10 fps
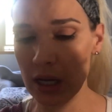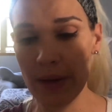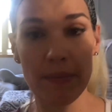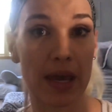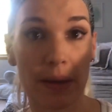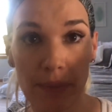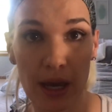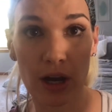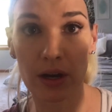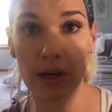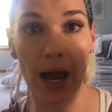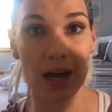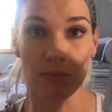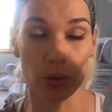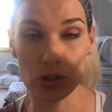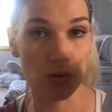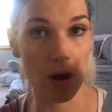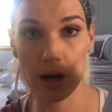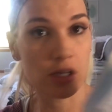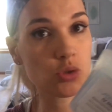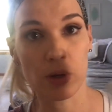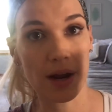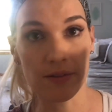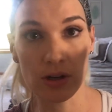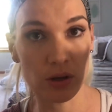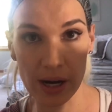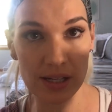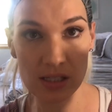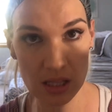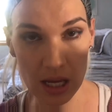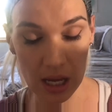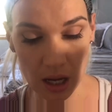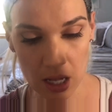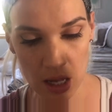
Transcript: make it bigger, add more drugs, whatever you guys think